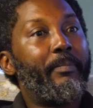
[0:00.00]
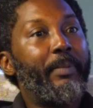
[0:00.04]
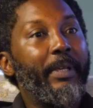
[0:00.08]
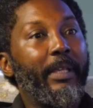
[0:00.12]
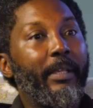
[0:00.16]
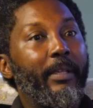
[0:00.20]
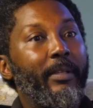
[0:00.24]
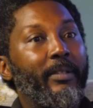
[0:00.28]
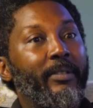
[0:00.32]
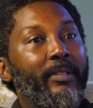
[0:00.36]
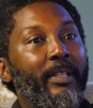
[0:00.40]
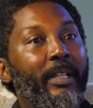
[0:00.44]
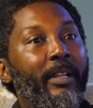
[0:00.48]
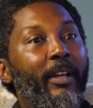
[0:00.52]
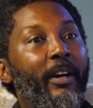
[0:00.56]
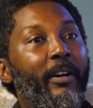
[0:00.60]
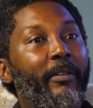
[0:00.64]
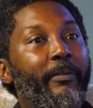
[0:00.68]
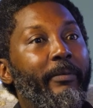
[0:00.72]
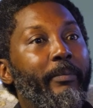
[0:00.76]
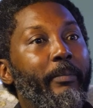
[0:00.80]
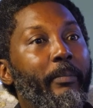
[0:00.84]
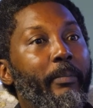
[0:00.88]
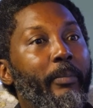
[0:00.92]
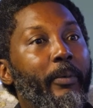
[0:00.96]
because a lot
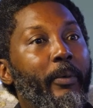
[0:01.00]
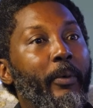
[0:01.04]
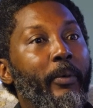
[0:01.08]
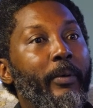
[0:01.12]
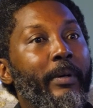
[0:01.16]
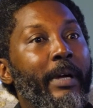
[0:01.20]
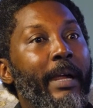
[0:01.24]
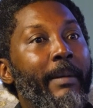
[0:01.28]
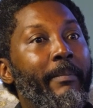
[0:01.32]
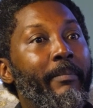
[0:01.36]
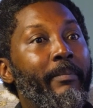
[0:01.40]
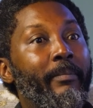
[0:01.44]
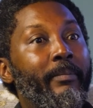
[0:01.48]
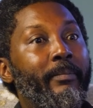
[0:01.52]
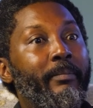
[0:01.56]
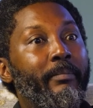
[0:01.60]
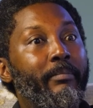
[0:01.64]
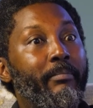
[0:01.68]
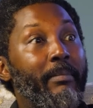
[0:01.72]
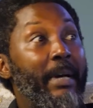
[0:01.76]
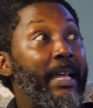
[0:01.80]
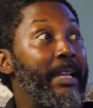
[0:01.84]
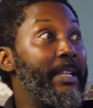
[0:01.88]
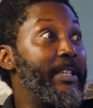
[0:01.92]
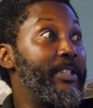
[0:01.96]
of program
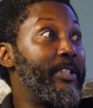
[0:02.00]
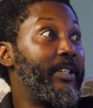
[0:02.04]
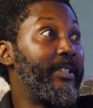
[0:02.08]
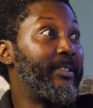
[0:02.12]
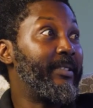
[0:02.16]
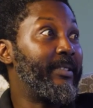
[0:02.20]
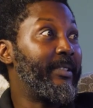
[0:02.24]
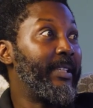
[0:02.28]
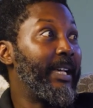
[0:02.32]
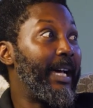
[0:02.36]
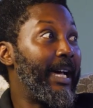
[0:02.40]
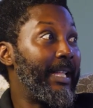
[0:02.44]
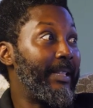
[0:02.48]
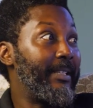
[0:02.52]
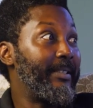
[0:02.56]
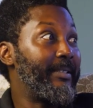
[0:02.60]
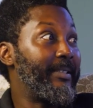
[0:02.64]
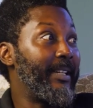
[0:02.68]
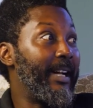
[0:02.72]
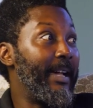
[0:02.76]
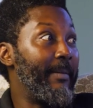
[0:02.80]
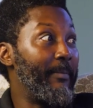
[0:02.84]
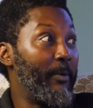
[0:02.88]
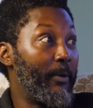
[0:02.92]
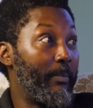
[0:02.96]
managers at the
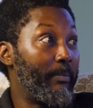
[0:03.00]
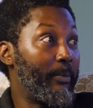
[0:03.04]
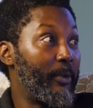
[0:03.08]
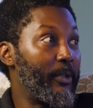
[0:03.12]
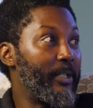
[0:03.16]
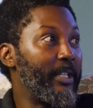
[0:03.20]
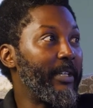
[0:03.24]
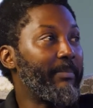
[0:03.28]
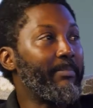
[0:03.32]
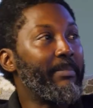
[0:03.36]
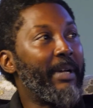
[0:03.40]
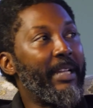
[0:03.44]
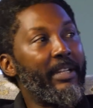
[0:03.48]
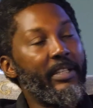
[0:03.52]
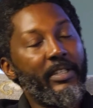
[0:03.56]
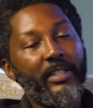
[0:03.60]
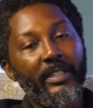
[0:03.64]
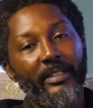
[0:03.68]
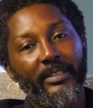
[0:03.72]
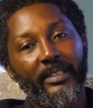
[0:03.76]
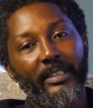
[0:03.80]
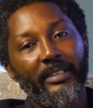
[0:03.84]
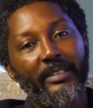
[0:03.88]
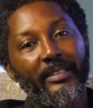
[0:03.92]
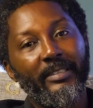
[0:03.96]
time or project
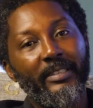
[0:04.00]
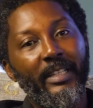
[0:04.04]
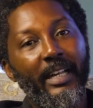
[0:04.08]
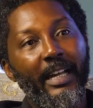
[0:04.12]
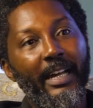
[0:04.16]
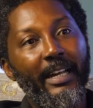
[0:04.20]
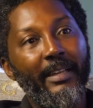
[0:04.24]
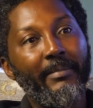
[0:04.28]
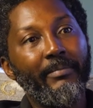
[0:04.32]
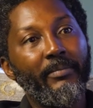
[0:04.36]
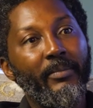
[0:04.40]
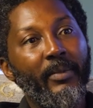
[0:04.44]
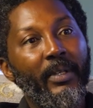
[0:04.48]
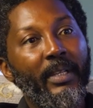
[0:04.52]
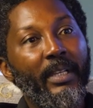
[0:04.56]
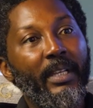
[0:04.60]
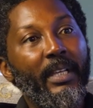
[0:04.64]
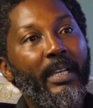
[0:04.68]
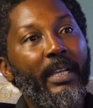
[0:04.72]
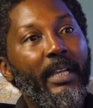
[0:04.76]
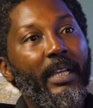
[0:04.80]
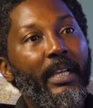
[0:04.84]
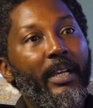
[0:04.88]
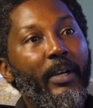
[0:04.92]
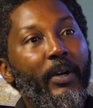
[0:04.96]
managers at the time
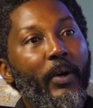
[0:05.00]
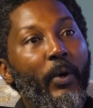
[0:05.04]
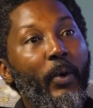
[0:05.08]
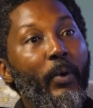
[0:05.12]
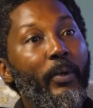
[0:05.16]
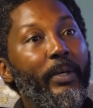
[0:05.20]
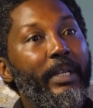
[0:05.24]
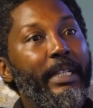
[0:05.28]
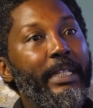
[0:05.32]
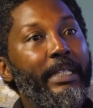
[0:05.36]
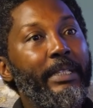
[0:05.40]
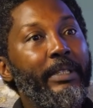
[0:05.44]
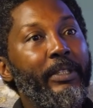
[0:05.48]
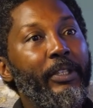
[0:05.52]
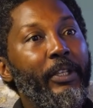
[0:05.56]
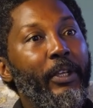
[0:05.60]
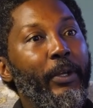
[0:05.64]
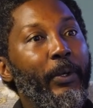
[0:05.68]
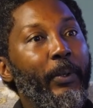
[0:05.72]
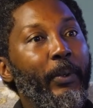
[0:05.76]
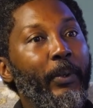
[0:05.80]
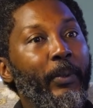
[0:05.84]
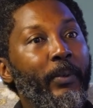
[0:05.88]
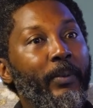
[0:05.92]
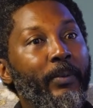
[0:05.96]
only
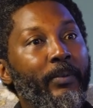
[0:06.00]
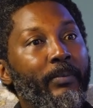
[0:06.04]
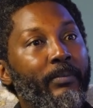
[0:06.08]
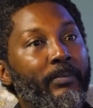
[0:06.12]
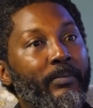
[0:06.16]
knew